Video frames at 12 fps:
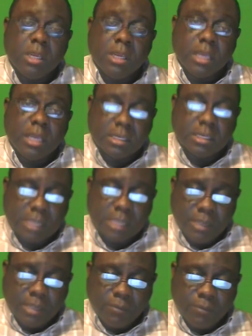is the
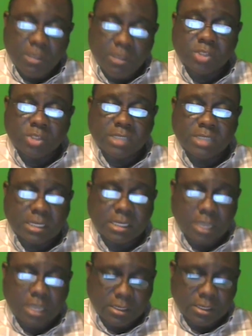information
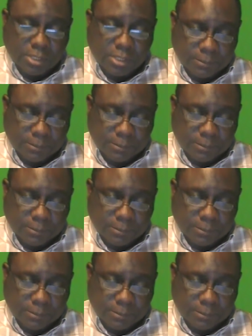technology.